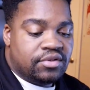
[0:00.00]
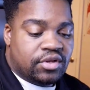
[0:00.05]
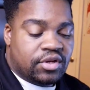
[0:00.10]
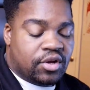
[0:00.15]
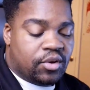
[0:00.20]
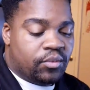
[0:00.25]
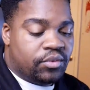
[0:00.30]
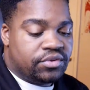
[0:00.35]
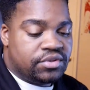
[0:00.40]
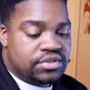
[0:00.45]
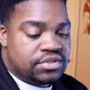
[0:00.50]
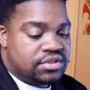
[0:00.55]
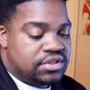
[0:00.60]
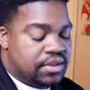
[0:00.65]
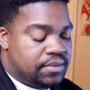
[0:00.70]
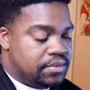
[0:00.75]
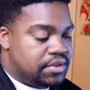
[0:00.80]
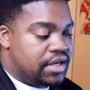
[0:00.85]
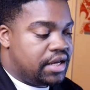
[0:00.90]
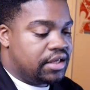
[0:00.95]
with the
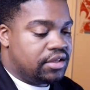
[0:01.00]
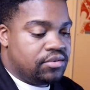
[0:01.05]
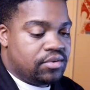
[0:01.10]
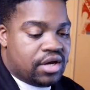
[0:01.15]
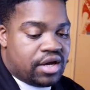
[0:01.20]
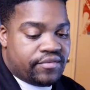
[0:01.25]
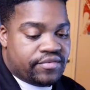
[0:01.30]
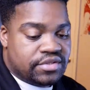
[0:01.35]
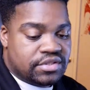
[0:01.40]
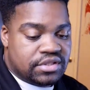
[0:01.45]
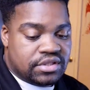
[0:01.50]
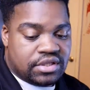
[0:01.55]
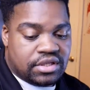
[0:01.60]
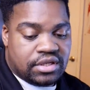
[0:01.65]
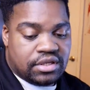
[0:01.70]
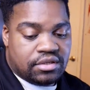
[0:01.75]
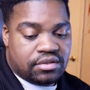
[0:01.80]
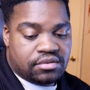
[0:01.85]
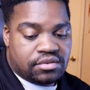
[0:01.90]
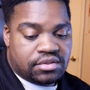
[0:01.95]
Steam Deck, you
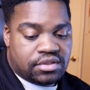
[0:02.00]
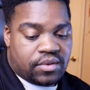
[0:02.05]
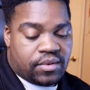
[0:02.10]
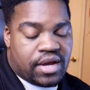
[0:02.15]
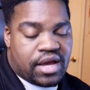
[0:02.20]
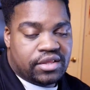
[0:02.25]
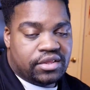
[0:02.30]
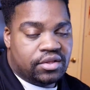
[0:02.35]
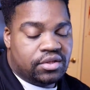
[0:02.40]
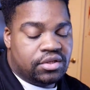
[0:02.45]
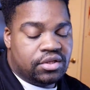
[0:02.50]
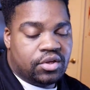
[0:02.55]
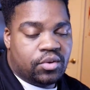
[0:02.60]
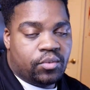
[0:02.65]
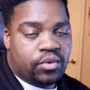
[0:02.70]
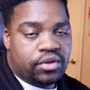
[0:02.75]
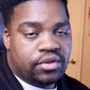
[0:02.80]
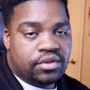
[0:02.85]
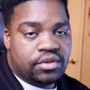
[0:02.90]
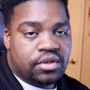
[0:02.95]
obviously don't have to deal
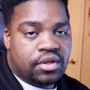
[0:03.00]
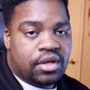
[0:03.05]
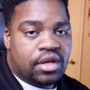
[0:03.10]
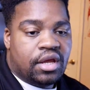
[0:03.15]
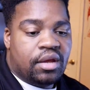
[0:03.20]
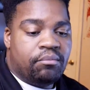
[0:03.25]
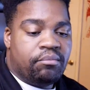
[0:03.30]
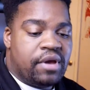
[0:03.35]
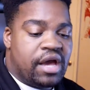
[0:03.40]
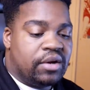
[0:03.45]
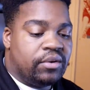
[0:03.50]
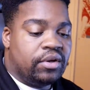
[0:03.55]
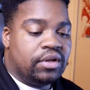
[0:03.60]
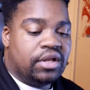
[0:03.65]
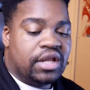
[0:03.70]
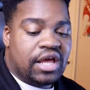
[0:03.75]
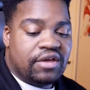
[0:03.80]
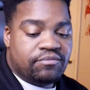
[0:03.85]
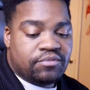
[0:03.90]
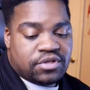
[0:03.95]
with battery
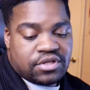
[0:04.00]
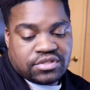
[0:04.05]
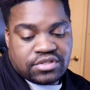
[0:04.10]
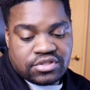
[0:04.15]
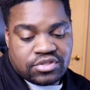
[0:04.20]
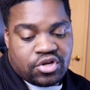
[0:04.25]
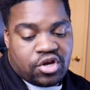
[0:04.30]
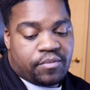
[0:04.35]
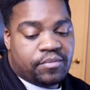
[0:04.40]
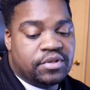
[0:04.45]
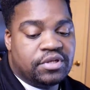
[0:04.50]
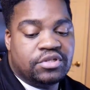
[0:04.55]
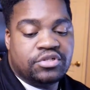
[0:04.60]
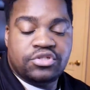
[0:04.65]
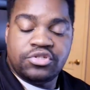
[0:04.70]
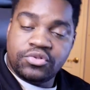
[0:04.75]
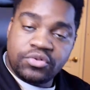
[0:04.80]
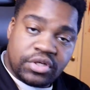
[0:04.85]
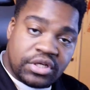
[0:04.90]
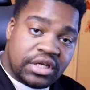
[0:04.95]
life because it's all being
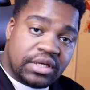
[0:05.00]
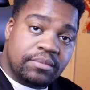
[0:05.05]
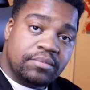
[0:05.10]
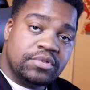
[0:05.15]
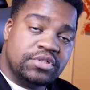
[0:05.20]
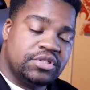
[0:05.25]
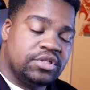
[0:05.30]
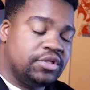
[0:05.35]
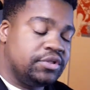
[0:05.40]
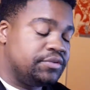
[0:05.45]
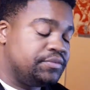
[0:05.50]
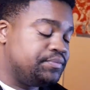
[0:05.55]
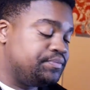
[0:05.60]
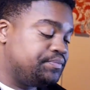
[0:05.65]
streamed. So